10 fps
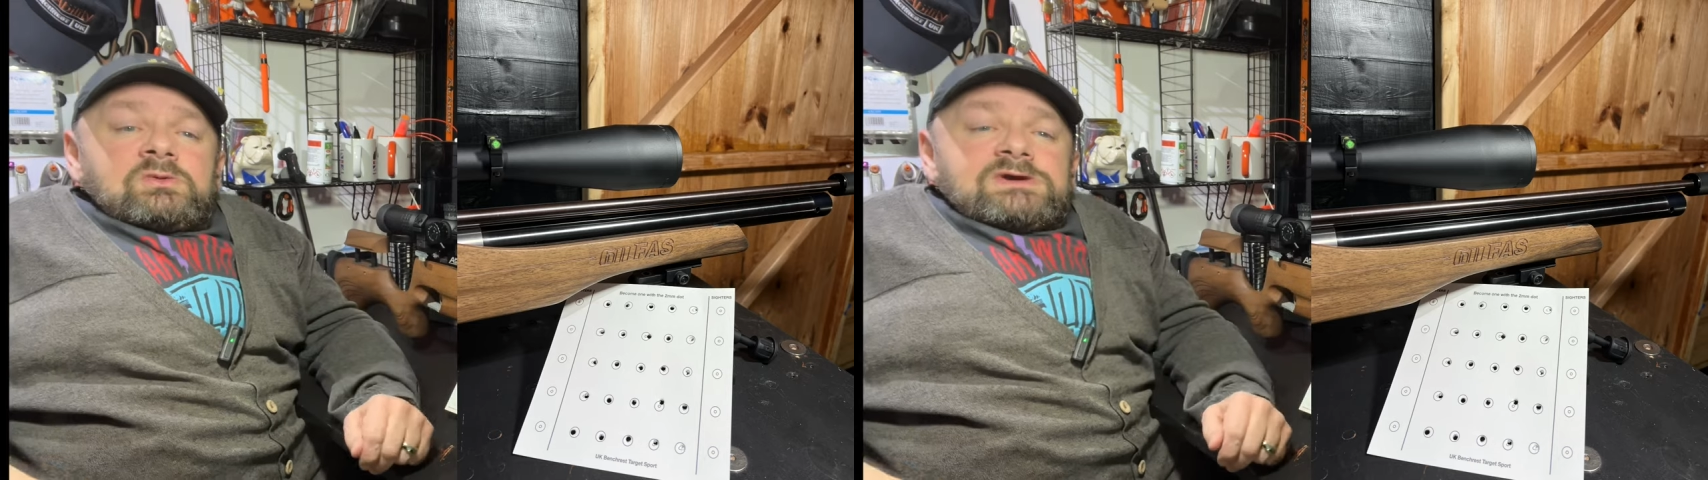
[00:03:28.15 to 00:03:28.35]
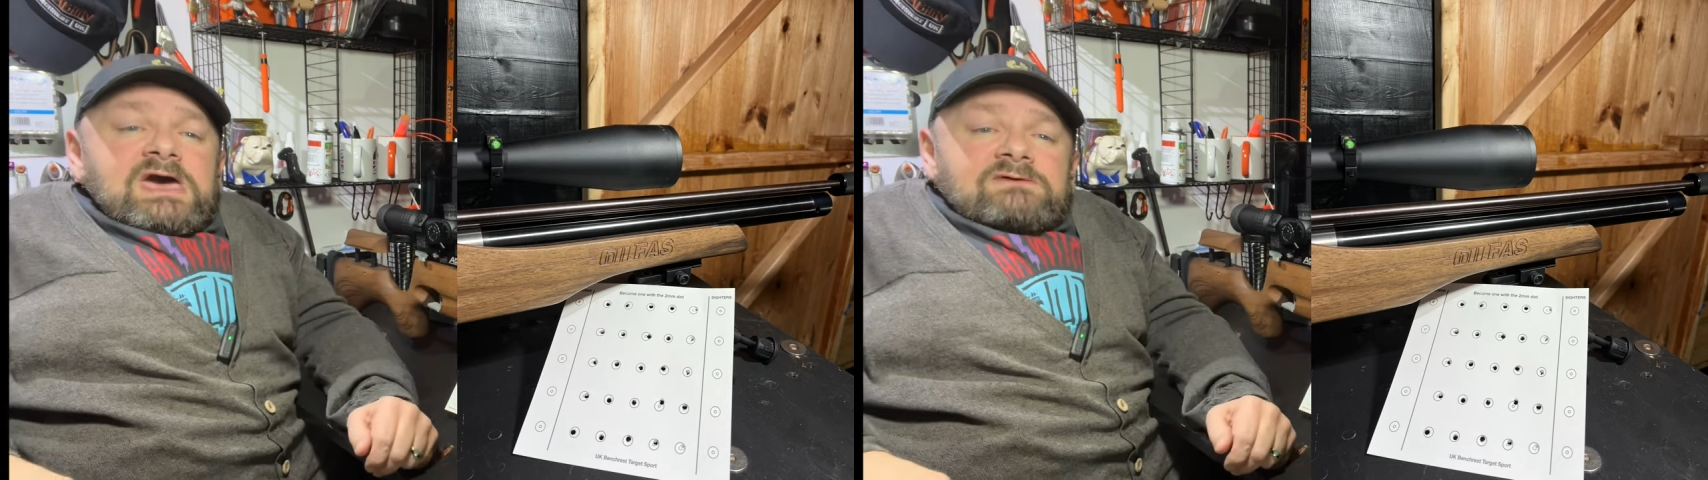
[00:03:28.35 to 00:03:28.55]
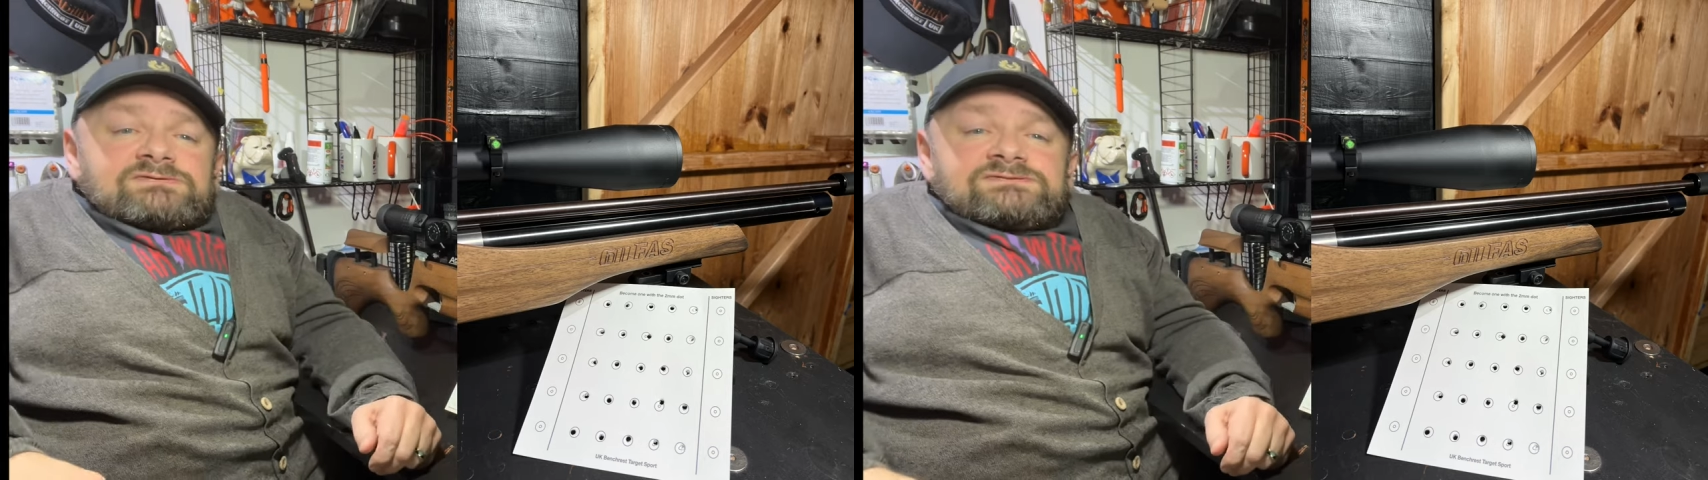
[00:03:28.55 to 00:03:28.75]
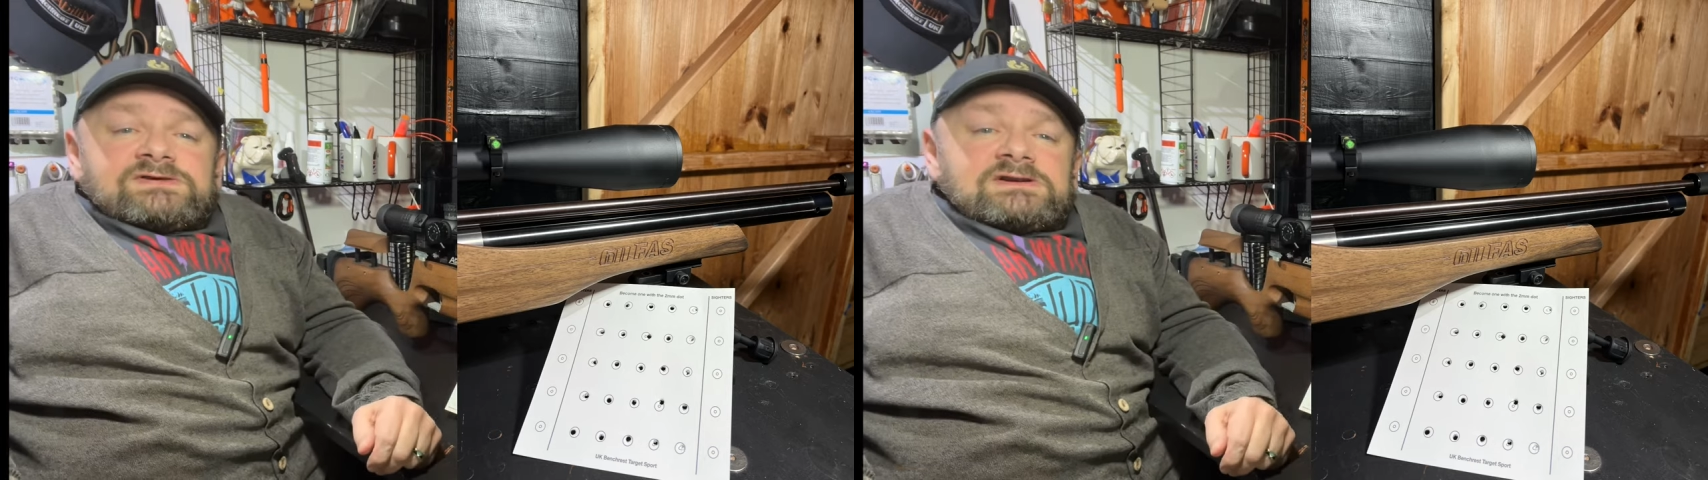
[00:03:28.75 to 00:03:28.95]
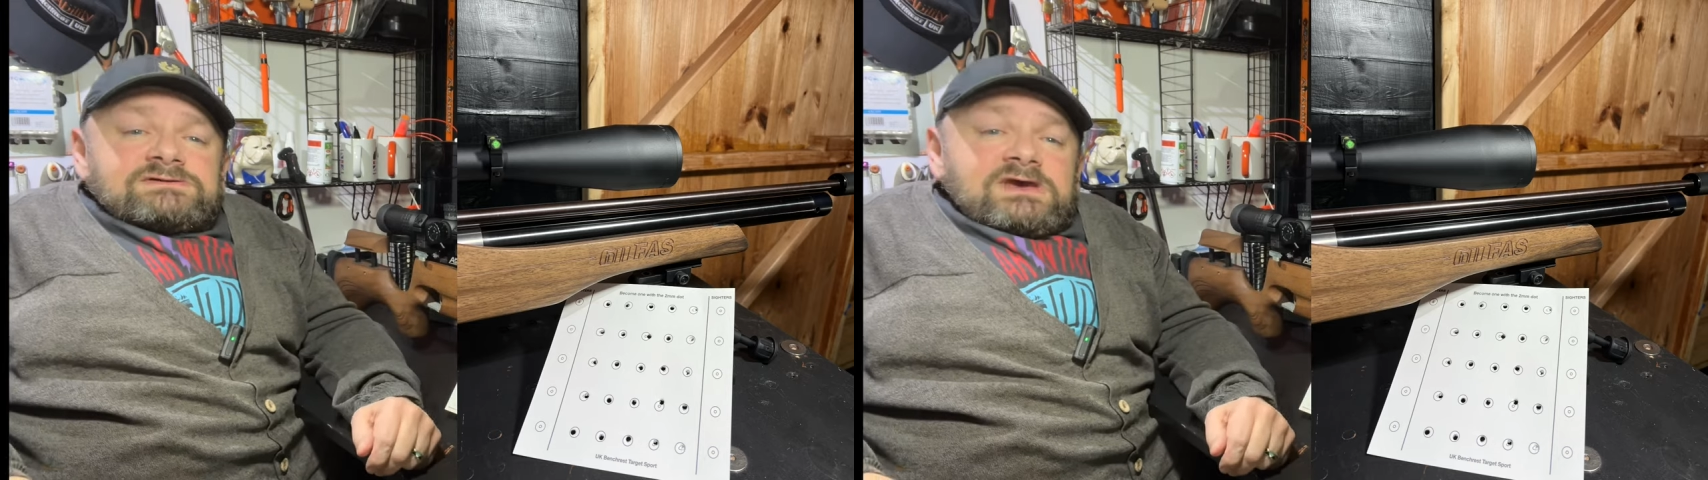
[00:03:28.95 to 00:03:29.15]
we have a
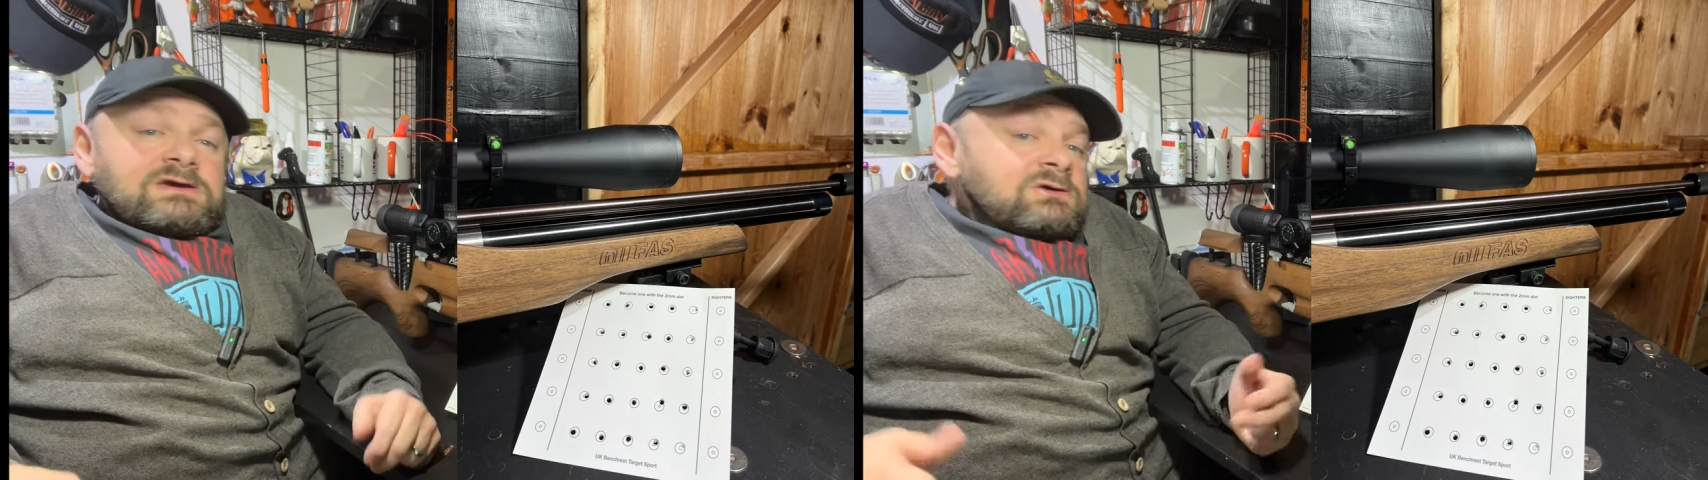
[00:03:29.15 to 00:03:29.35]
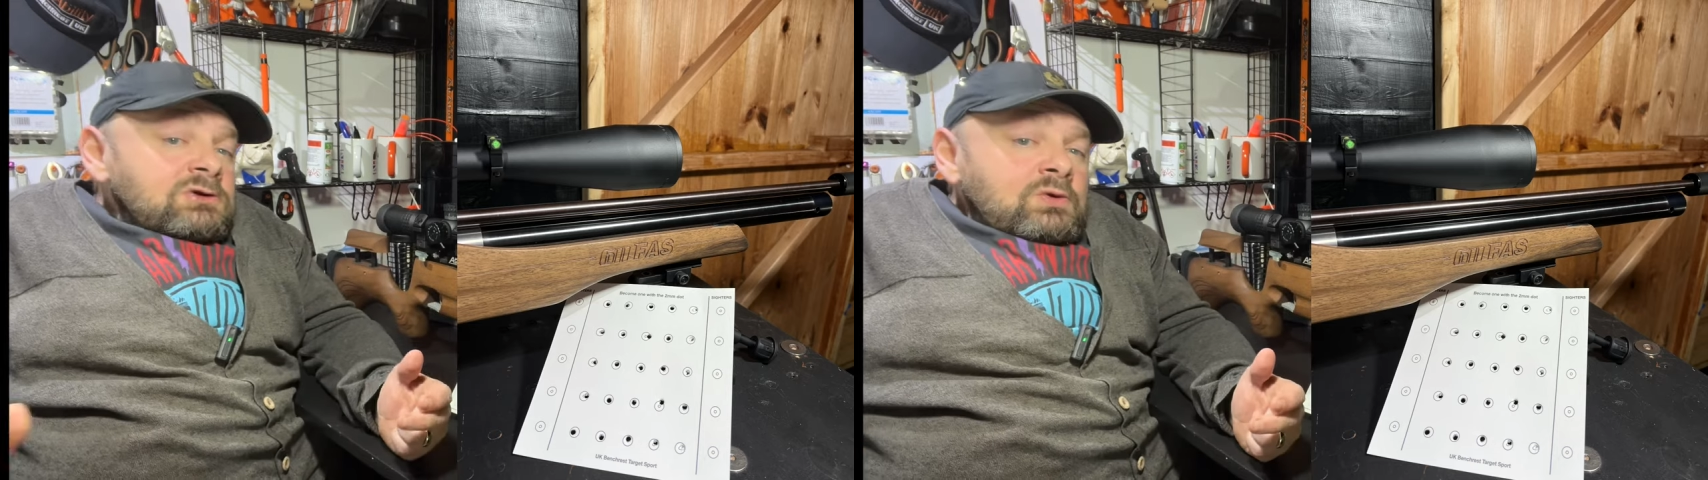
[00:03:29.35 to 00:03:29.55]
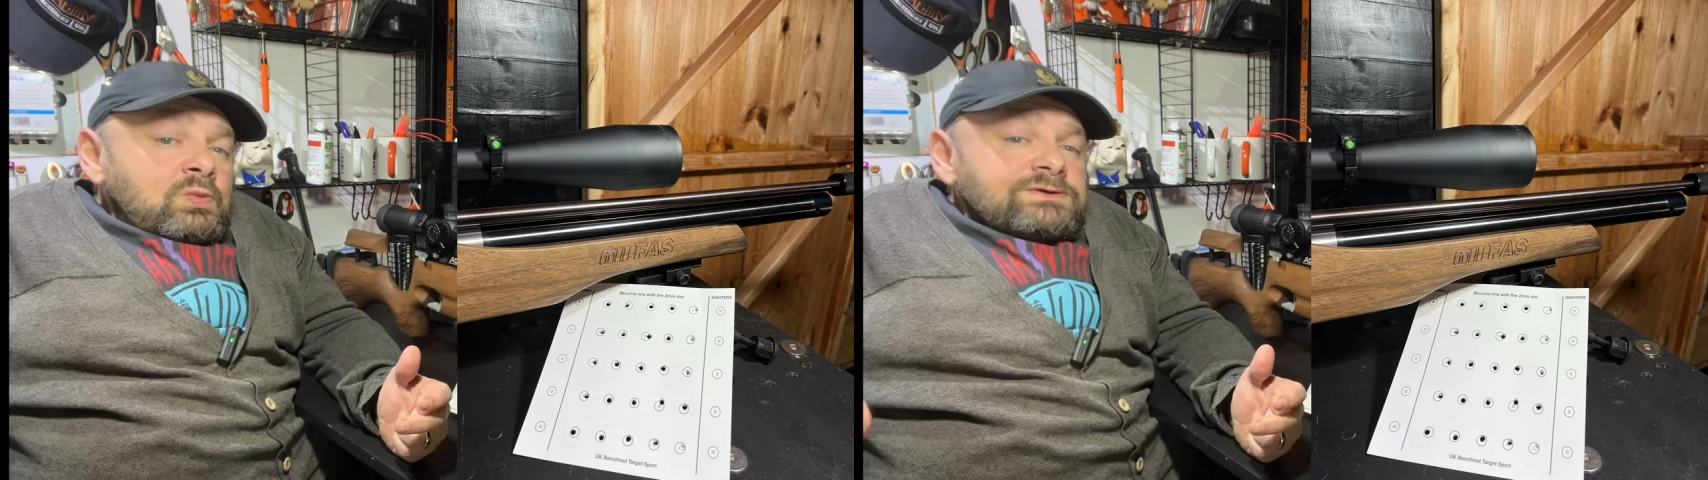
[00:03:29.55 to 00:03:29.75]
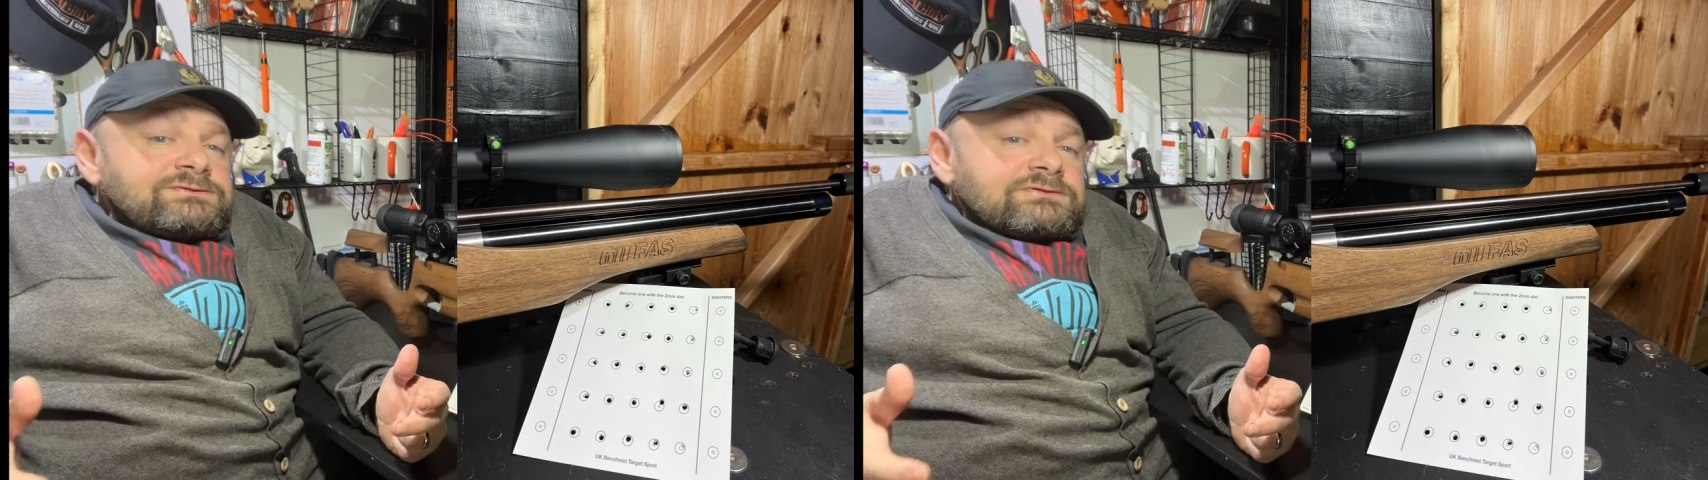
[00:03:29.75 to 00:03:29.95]
cylinder, which